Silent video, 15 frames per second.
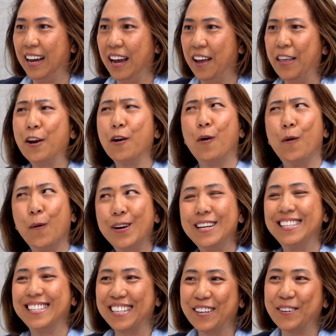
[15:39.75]
And that
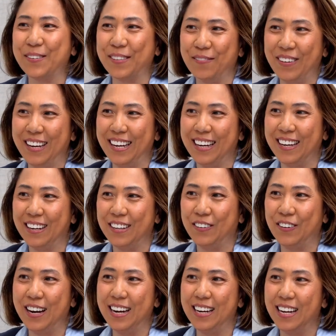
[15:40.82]
always stuck with me,
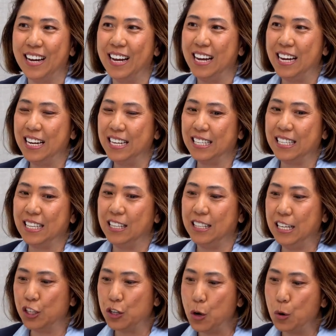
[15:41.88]
right? It's
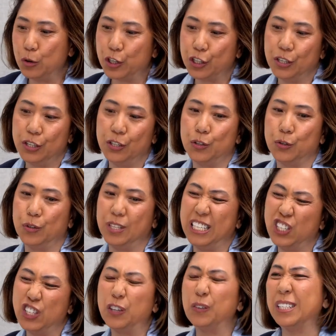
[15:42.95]
these notions or
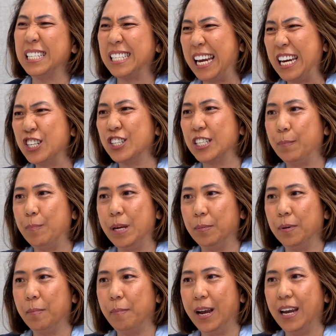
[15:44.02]
these generalizations that
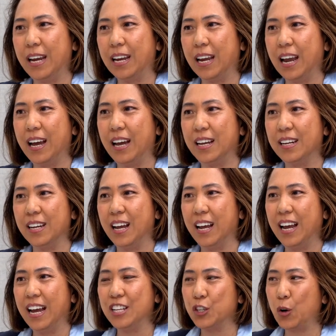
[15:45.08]
people make. And
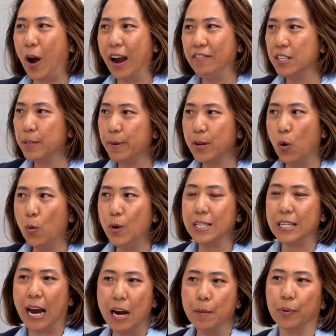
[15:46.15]
so I've just been
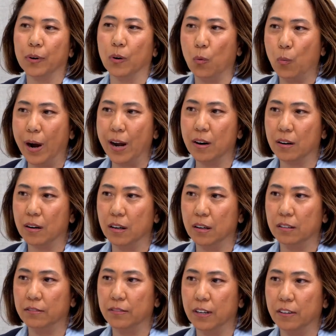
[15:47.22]
always hyper aware
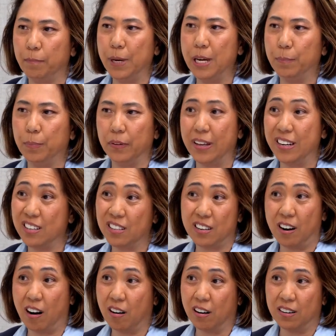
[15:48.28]
of people that
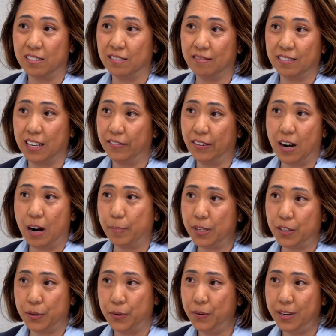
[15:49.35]
just aren't given
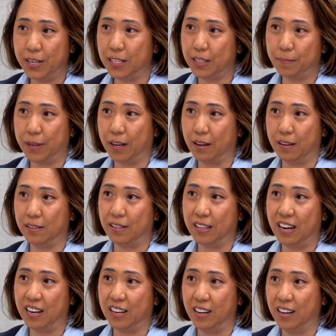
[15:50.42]
opportunities because
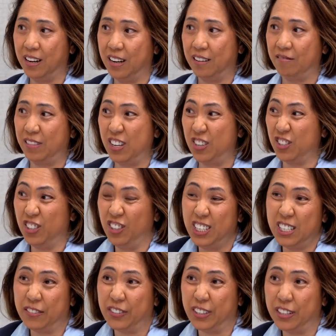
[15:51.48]
they just
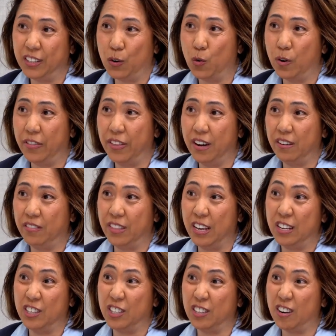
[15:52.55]
look different or
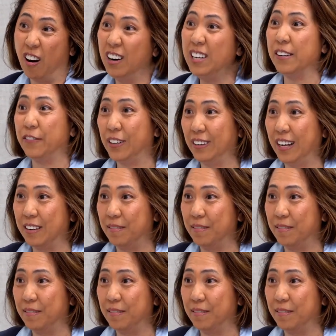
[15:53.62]
they just are different.